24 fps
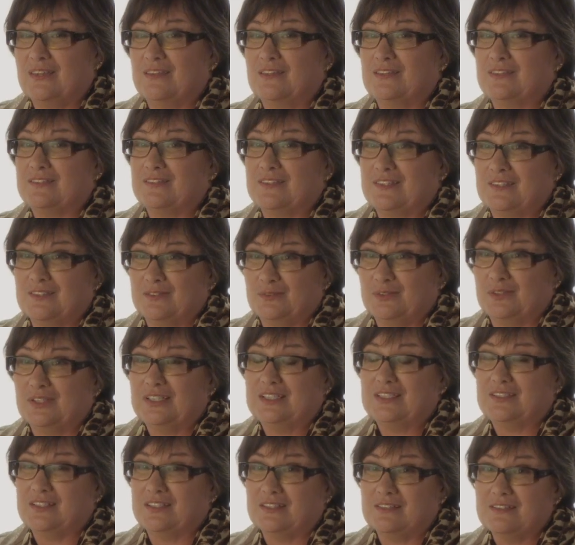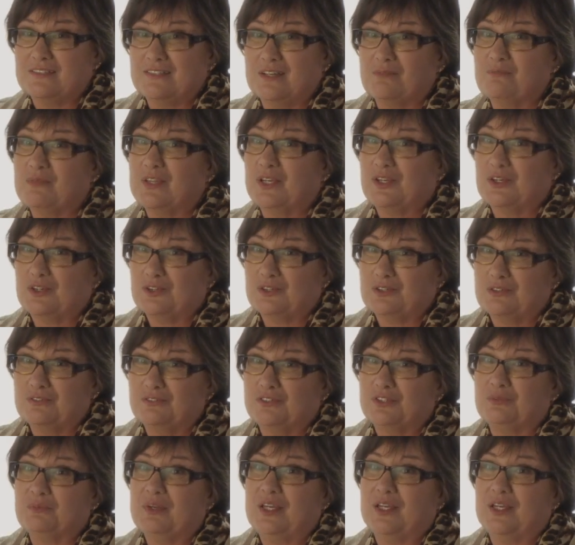This has really done something good for